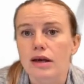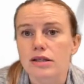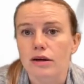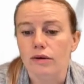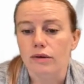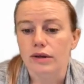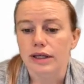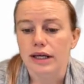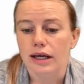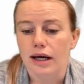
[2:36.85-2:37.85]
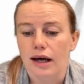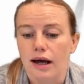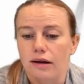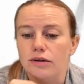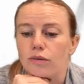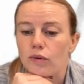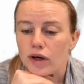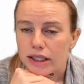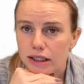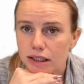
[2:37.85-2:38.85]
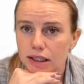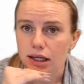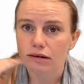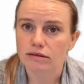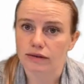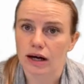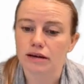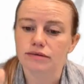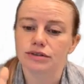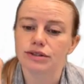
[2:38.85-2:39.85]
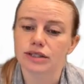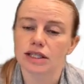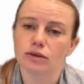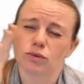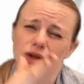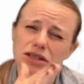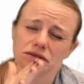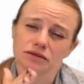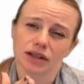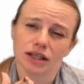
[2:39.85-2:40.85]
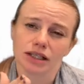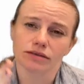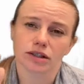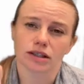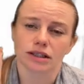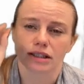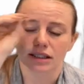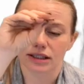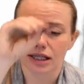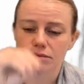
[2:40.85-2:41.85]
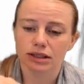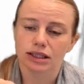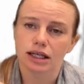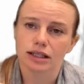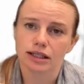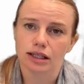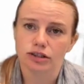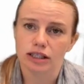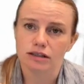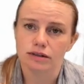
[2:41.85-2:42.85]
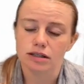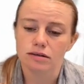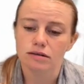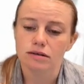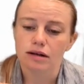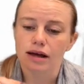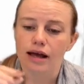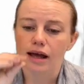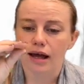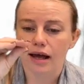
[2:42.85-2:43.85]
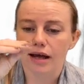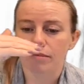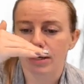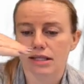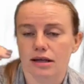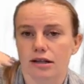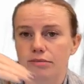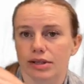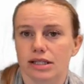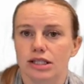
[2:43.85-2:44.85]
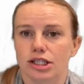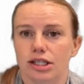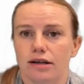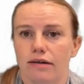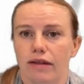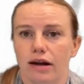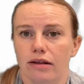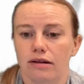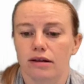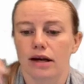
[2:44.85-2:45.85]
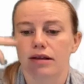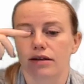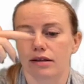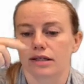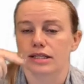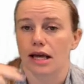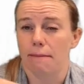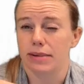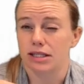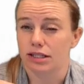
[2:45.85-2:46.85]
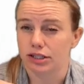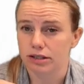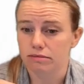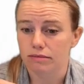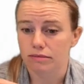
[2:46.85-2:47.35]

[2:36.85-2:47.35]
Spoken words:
So looking at 1 and 5. Do you see that 1 and 5 are on the same side of that transversal? And based on their position of that other line, they're in the same position.